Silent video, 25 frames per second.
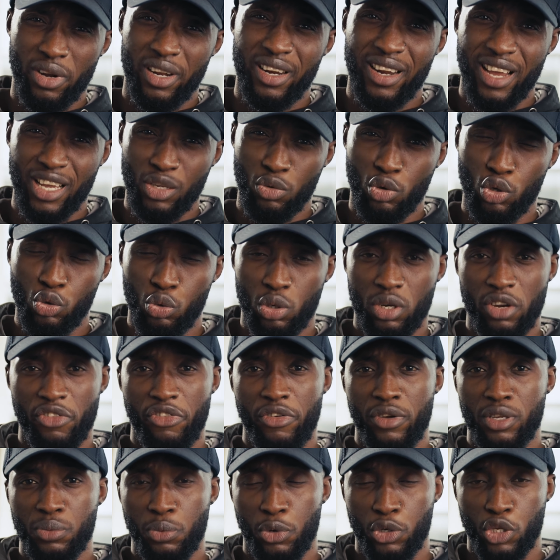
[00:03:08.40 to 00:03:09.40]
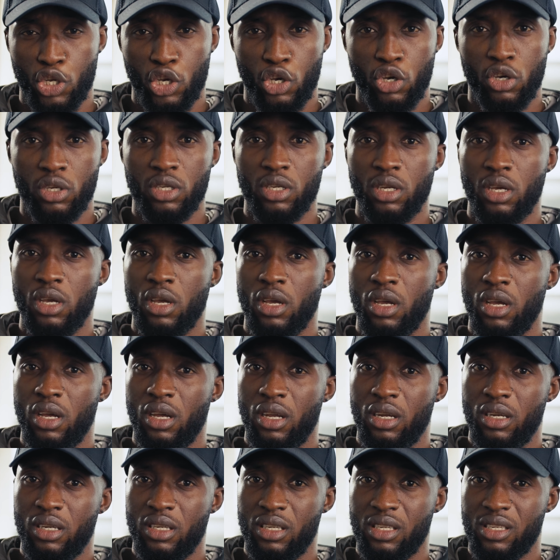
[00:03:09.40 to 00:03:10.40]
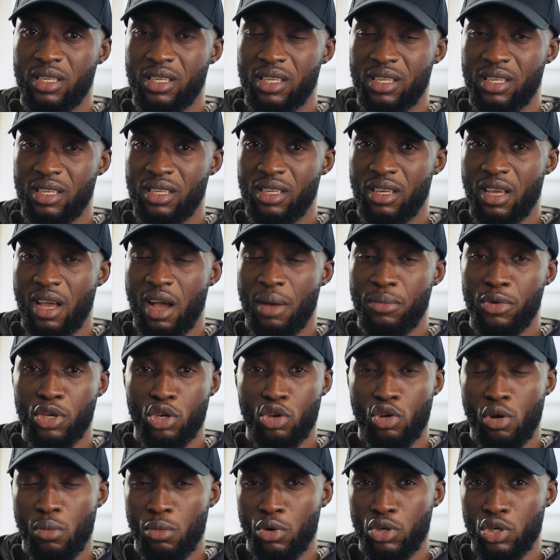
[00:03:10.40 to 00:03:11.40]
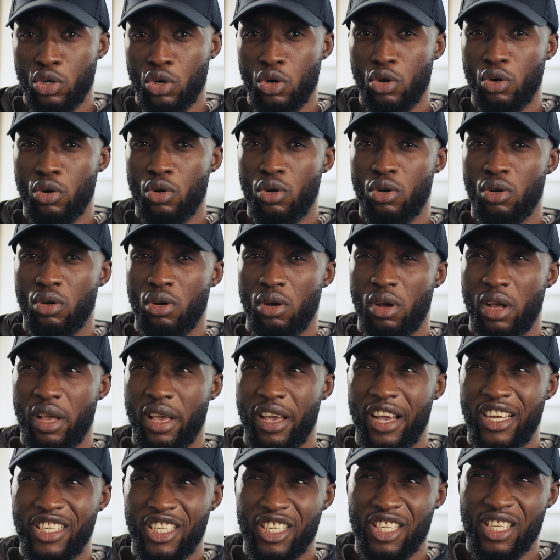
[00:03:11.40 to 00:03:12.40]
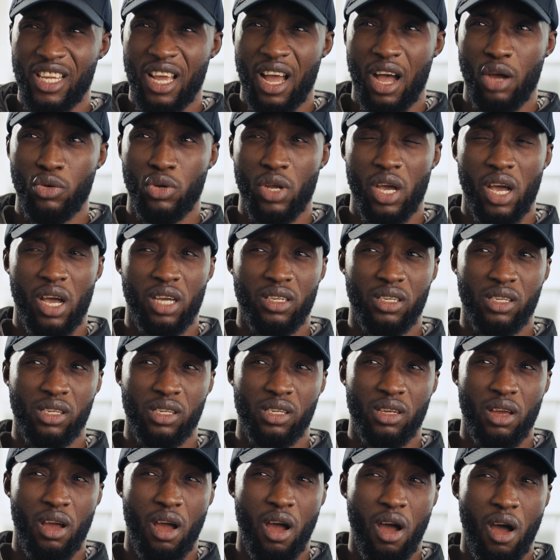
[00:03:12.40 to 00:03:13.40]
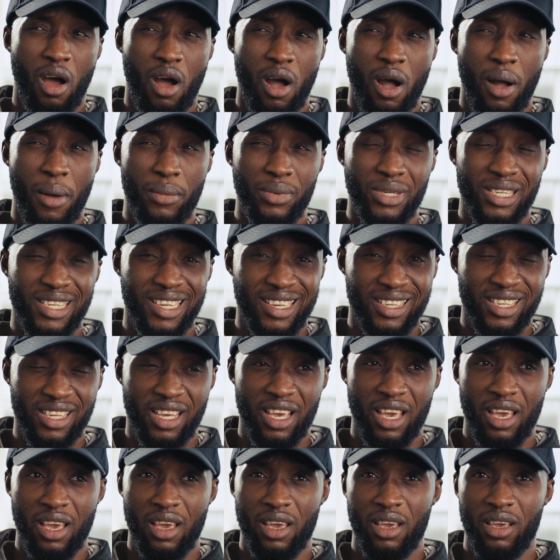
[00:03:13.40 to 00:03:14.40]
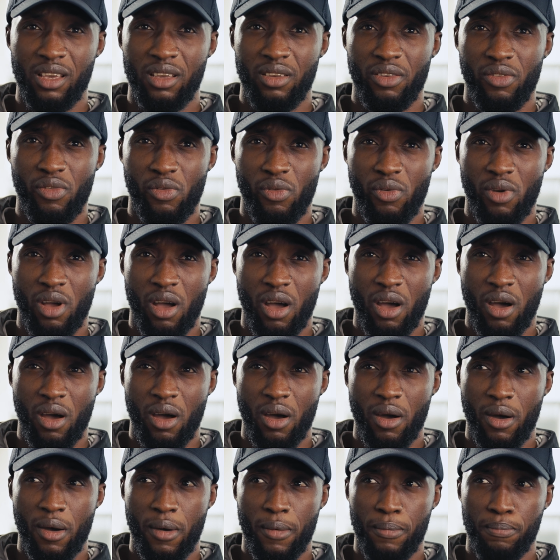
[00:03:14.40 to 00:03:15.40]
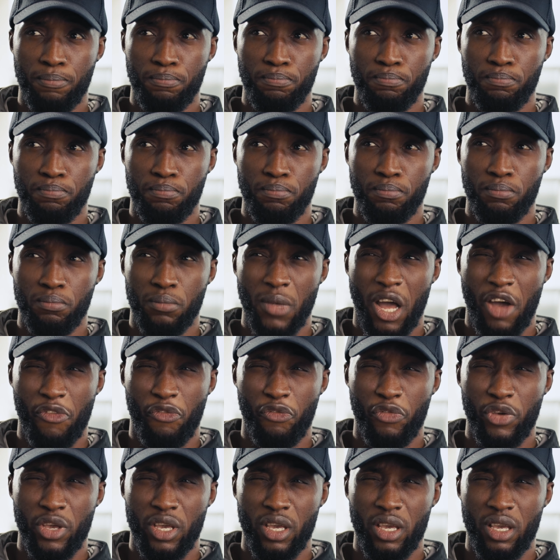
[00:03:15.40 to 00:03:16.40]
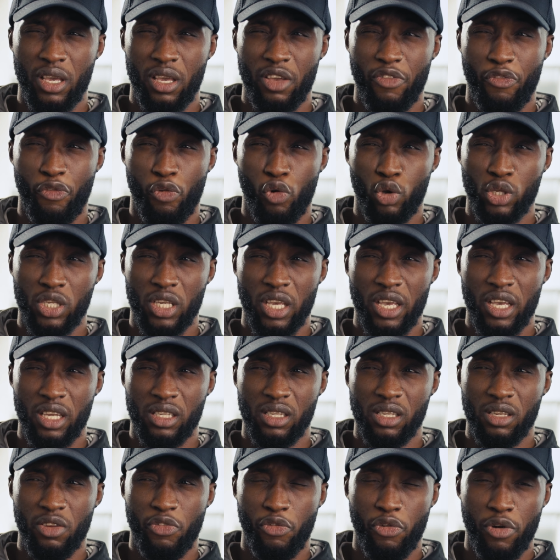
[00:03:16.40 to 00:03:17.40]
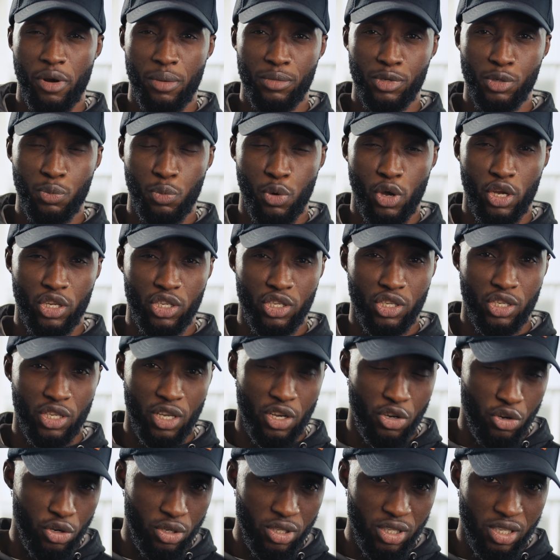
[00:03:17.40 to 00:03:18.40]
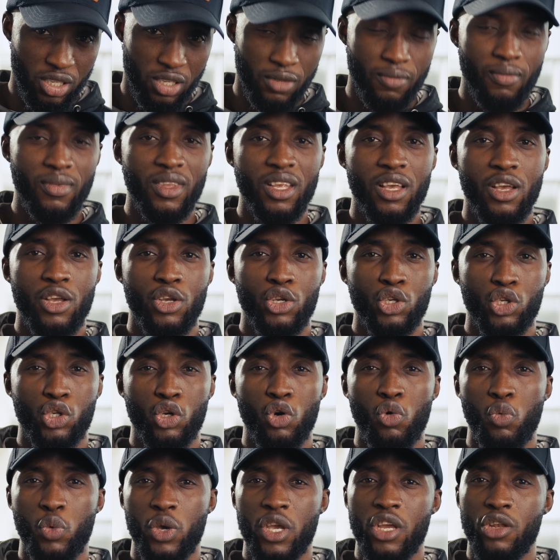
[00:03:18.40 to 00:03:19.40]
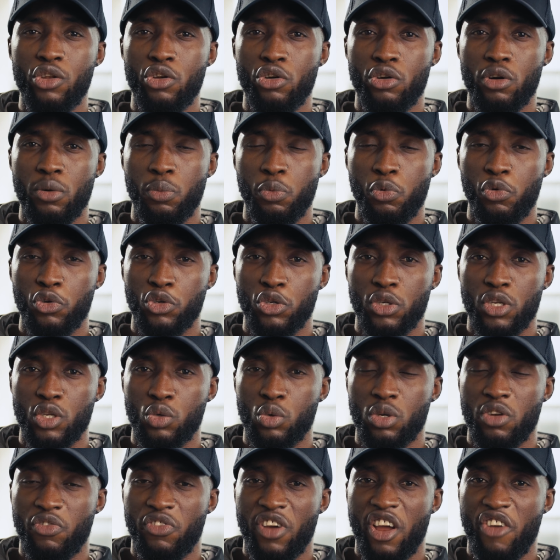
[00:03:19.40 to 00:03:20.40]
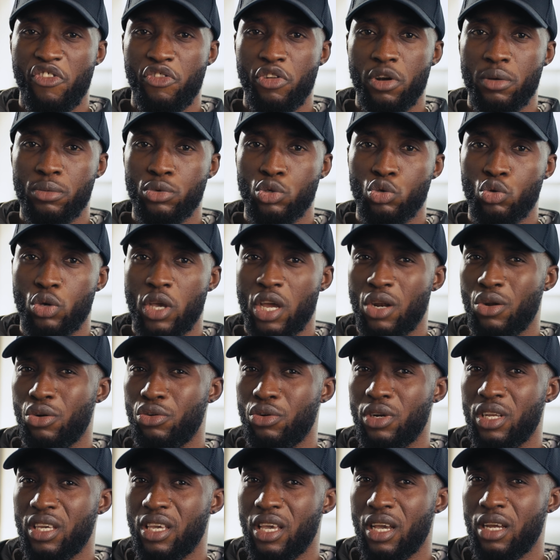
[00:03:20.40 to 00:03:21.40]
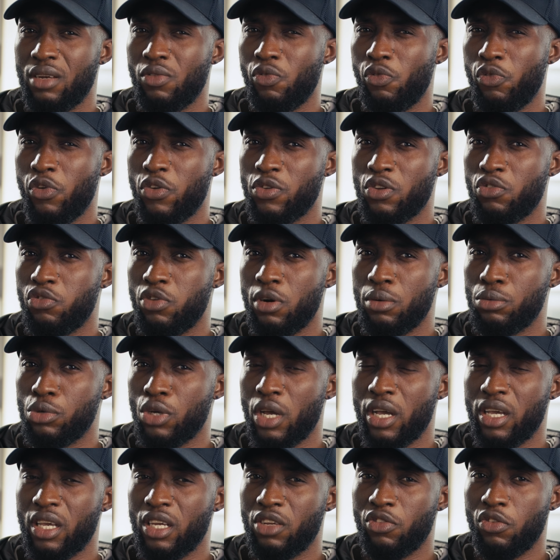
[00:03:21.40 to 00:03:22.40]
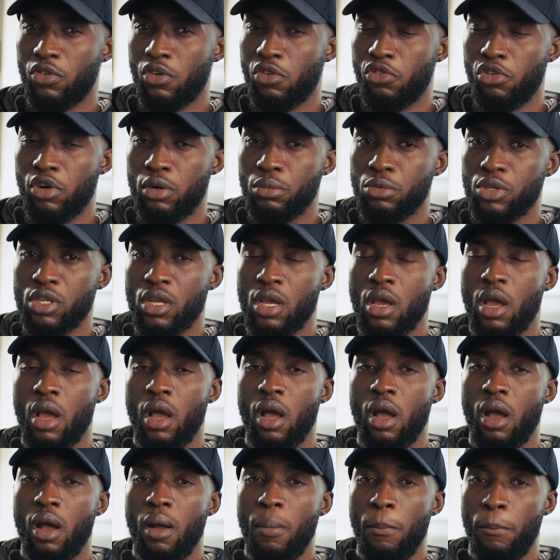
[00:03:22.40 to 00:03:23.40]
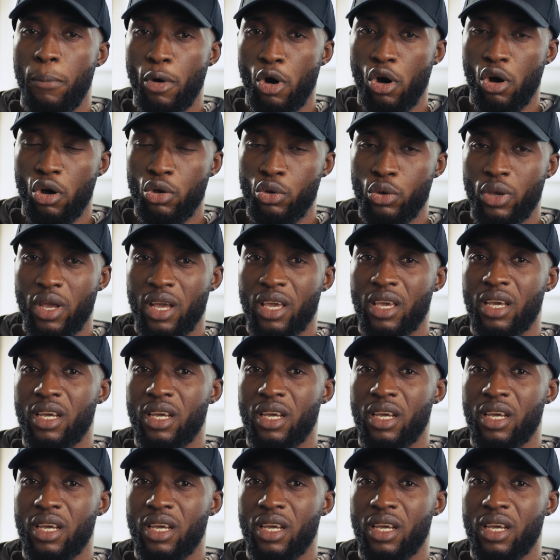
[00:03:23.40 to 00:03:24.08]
nice 120 frames per second. The Komodo edges out at 6K, I think 48 frames per second. So we're in Europe, you're shooting 25 frames, you cannot really get 50 frames, you can't get 50 frames. But you can